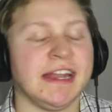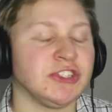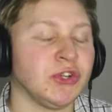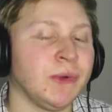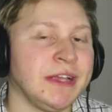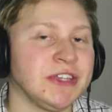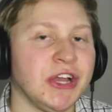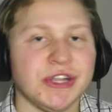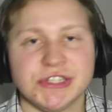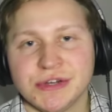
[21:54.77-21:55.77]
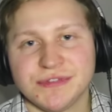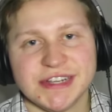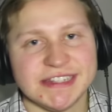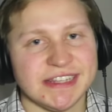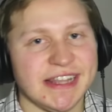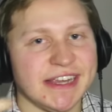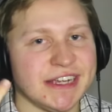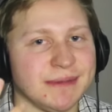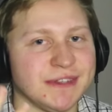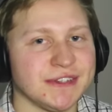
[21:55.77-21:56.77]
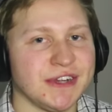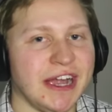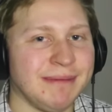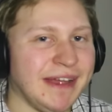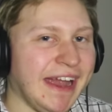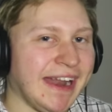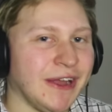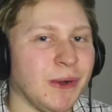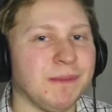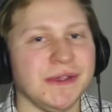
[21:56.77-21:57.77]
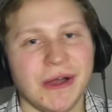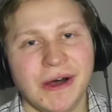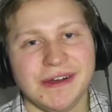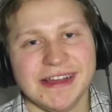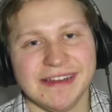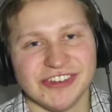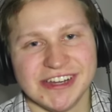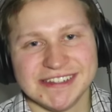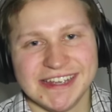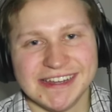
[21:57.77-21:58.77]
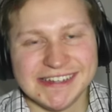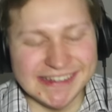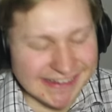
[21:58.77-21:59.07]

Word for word: And as always, don't forget to like, comment, subscribe, and I hope y'all have a great day.